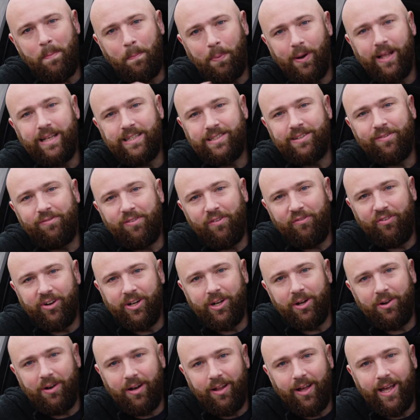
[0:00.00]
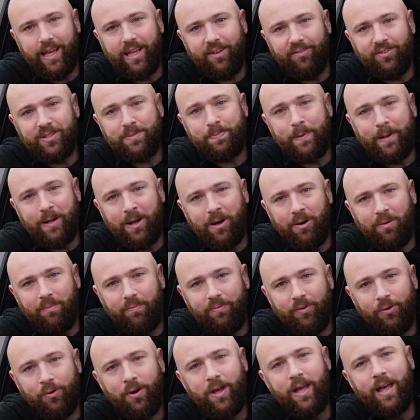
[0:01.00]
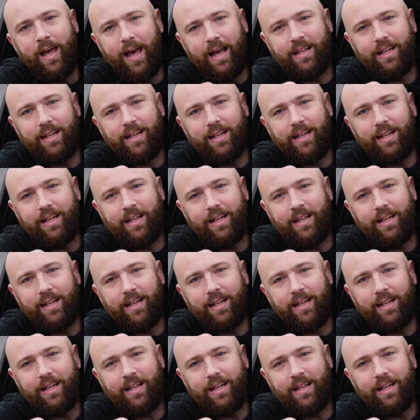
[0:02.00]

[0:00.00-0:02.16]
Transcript: please give the video a like if it's been helpful